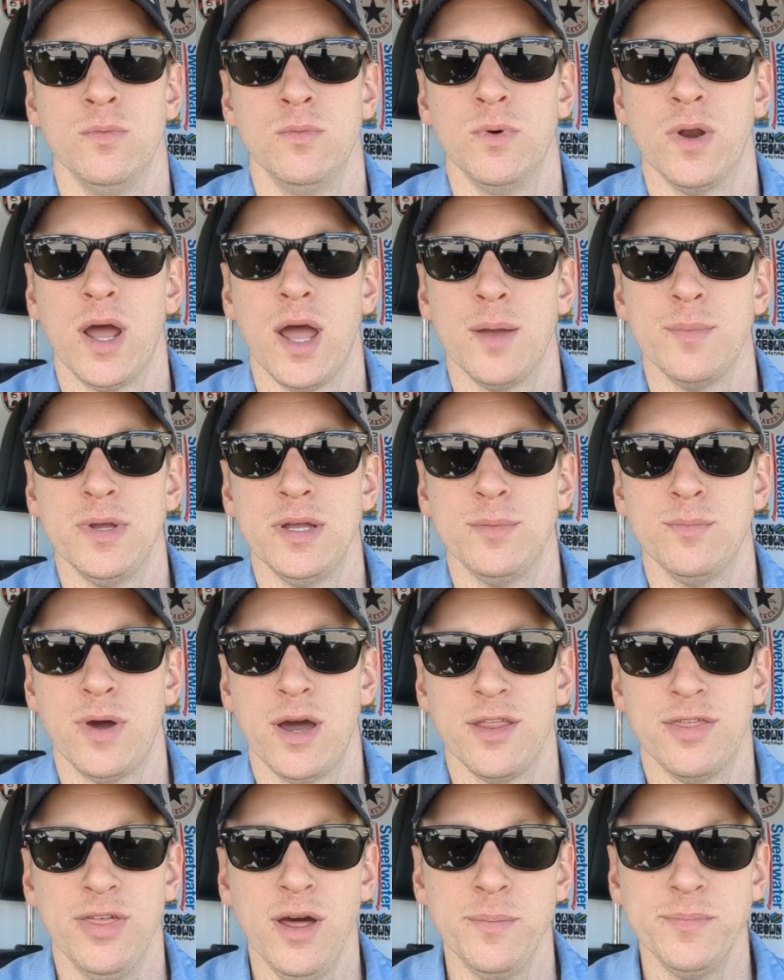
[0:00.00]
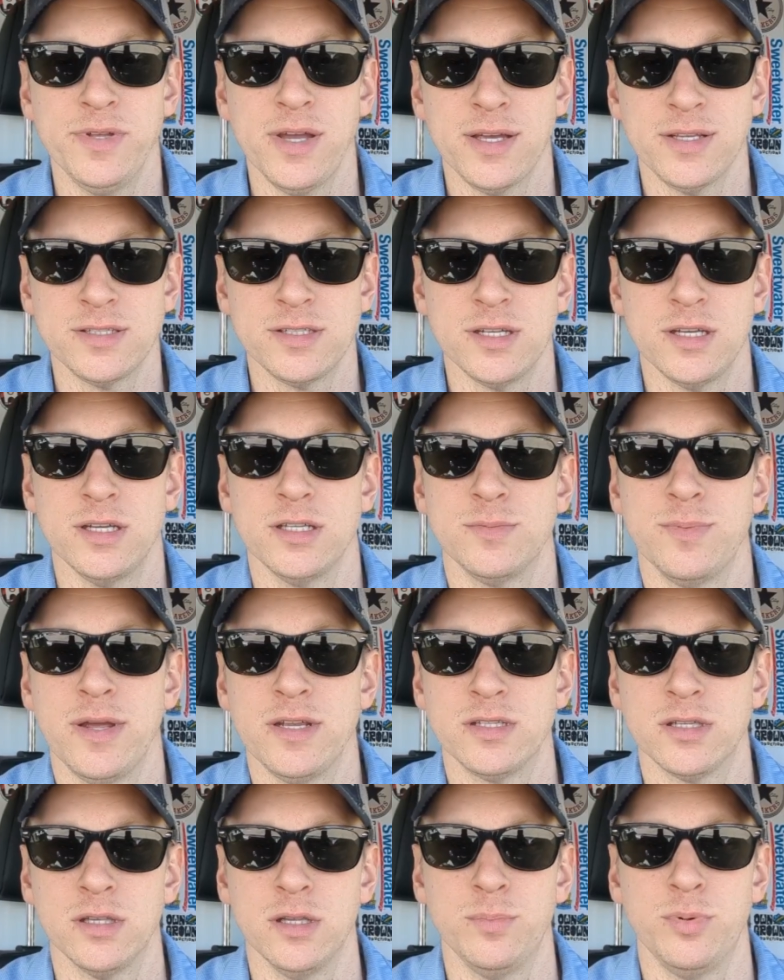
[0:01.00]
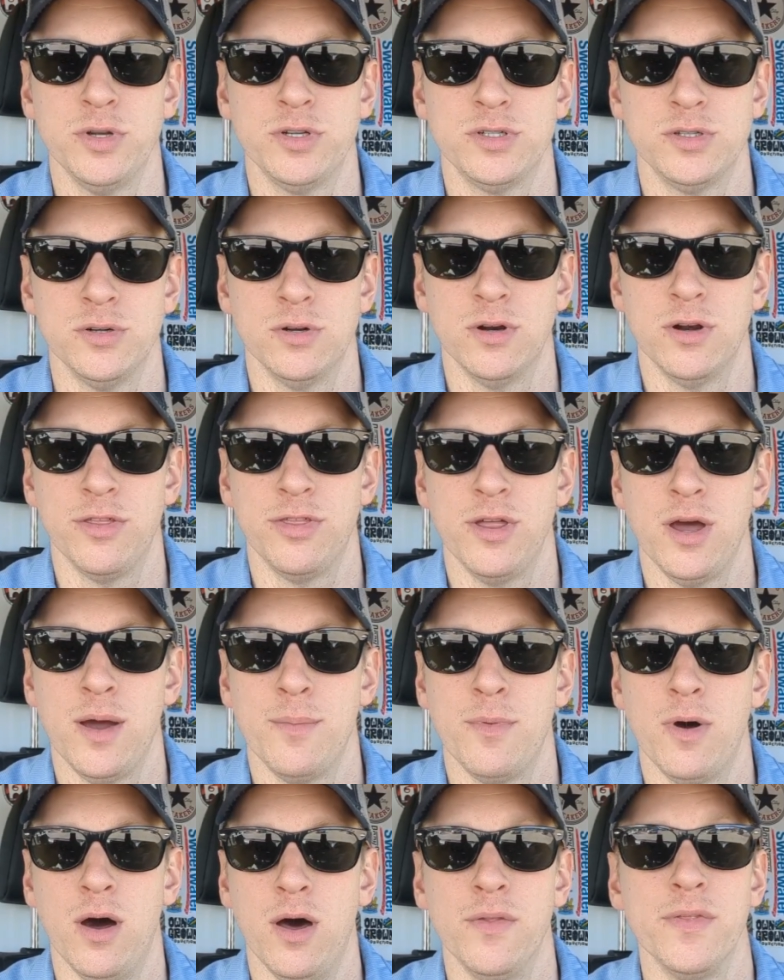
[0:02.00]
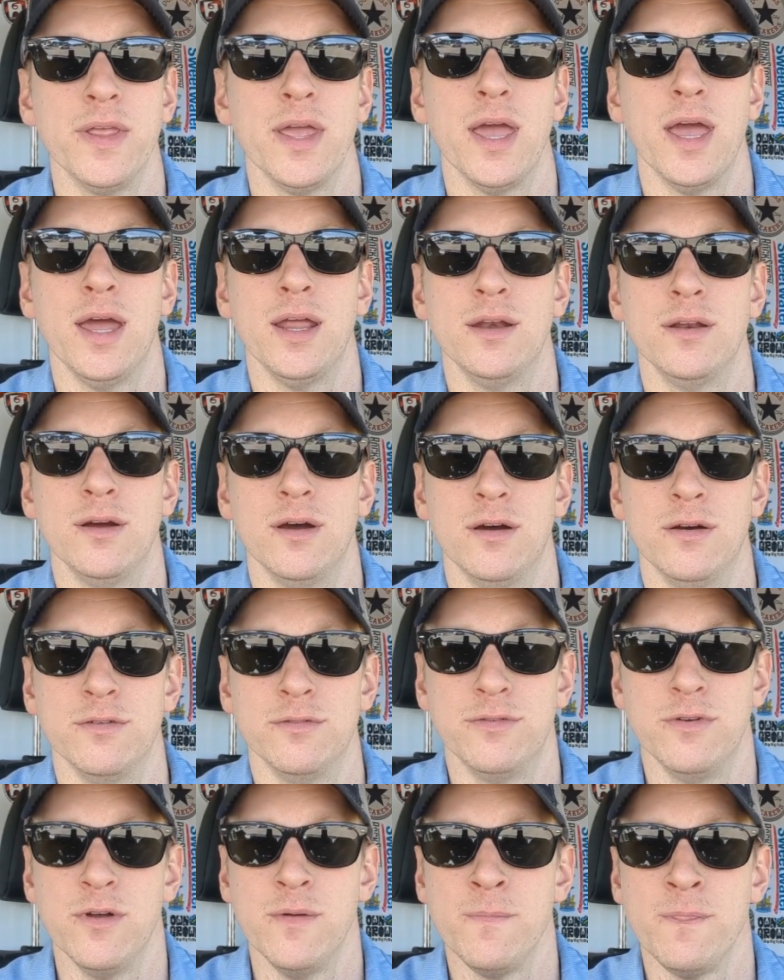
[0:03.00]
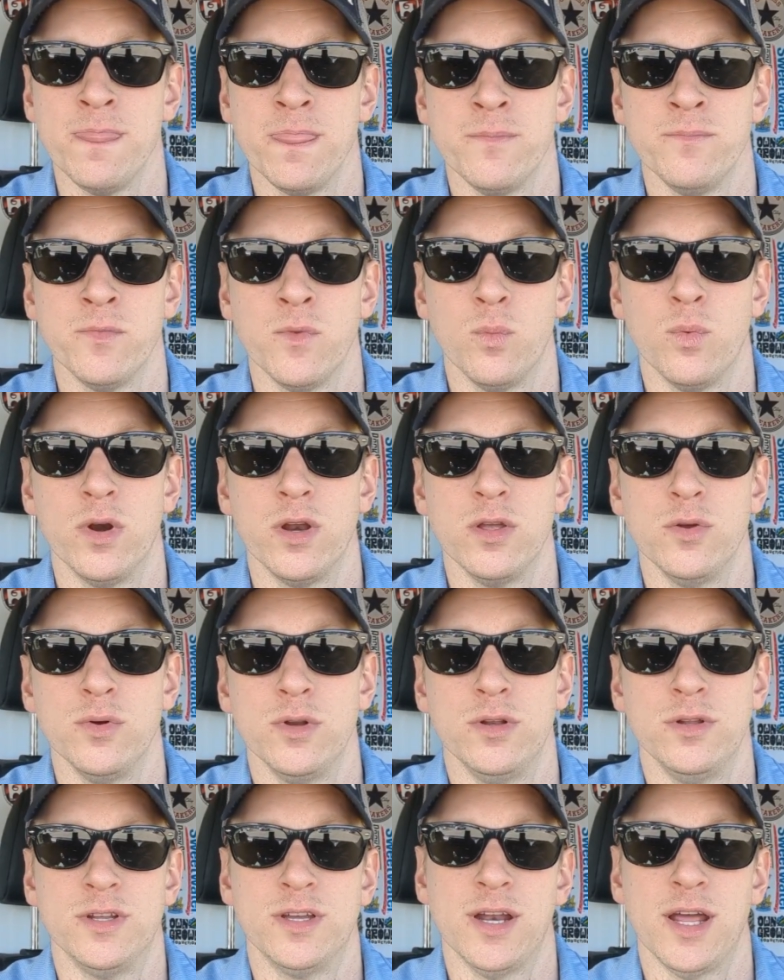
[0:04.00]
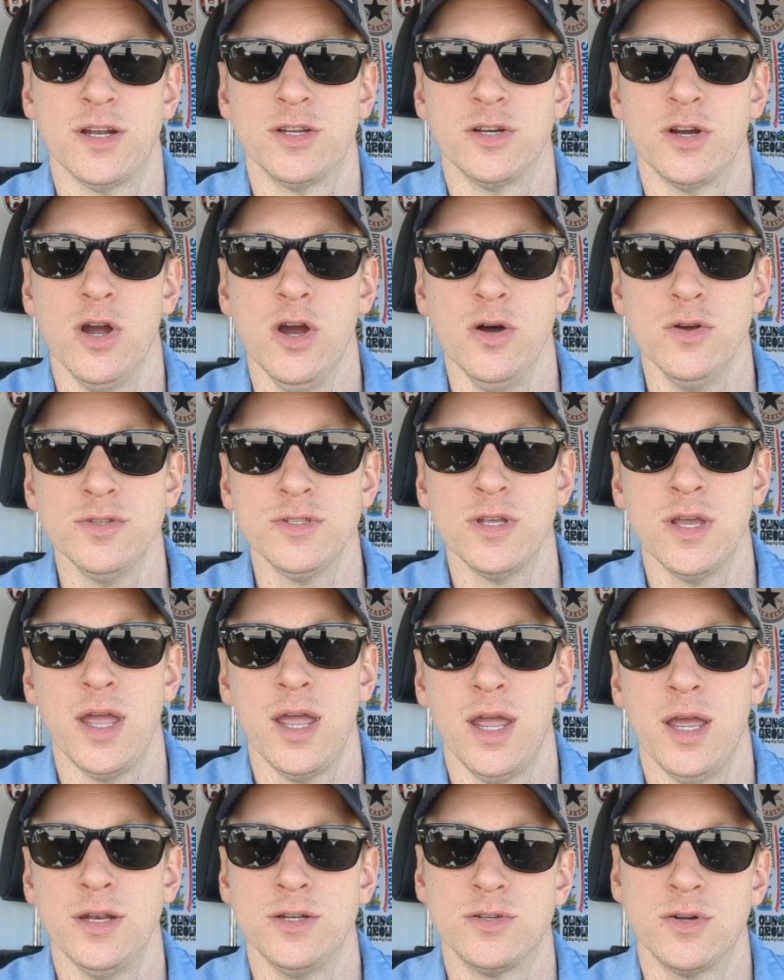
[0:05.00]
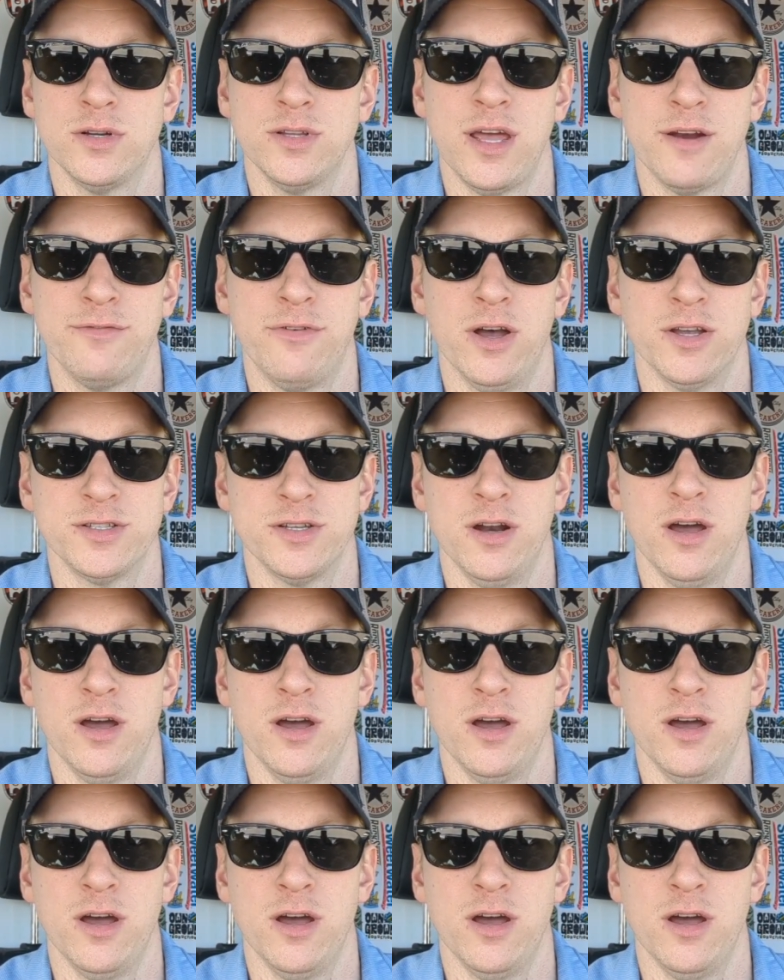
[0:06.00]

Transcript: What I mean by thumb test is basically put your thumb on the end of where you would connect your hose and turn that faucet